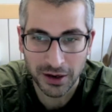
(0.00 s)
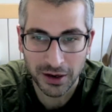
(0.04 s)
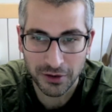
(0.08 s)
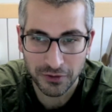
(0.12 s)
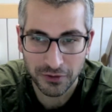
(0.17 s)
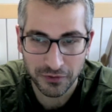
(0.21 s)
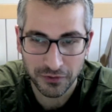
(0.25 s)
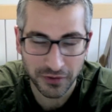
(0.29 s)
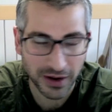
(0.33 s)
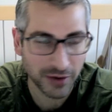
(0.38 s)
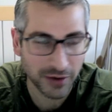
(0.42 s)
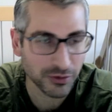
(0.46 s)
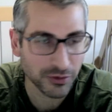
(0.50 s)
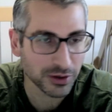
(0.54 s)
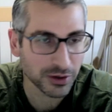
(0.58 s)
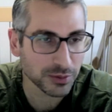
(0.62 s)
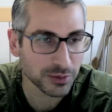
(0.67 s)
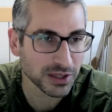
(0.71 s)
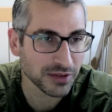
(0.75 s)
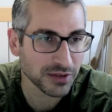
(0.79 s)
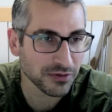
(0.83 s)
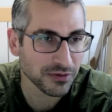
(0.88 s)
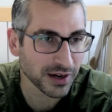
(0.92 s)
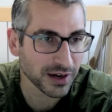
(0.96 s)
favorite
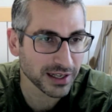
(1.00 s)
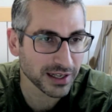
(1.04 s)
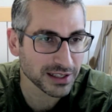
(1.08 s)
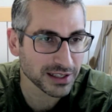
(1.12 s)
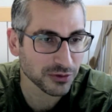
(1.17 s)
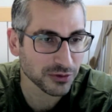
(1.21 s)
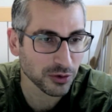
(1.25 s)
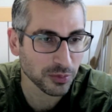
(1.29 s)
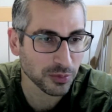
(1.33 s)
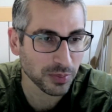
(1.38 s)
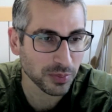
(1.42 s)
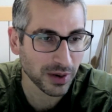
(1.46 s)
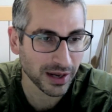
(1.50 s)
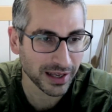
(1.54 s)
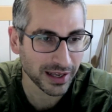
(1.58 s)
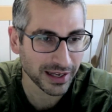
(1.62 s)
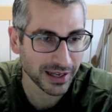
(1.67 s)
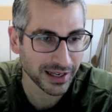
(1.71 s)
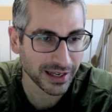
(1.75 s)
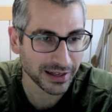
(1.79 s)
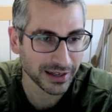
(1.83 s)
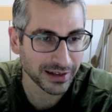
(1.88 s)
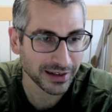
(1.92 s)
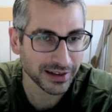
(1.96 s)
device for
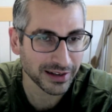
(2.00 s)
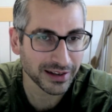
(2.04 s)
playing.